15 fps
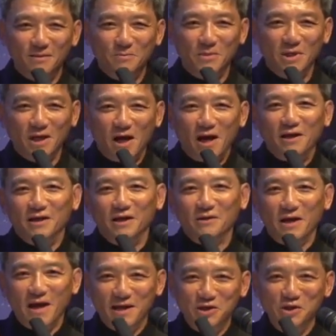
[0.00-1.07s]
Mevlana
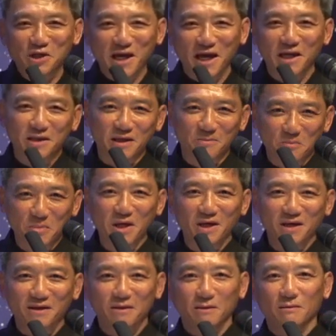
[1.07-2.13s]
educated
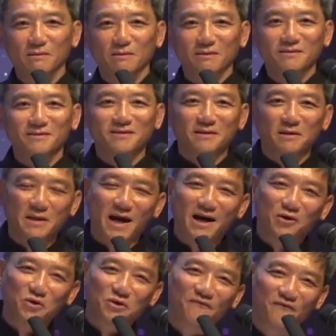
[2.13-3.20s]
me, this
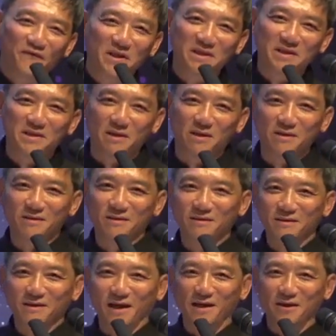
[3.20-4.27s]
arrogant
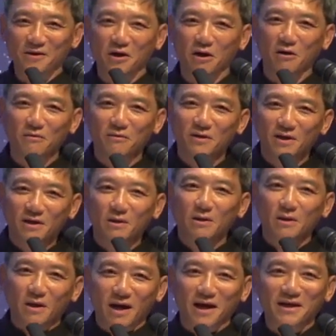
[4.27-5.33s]
physicist, that no,
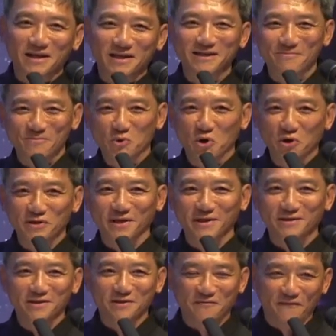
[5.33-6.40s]
I needed more than just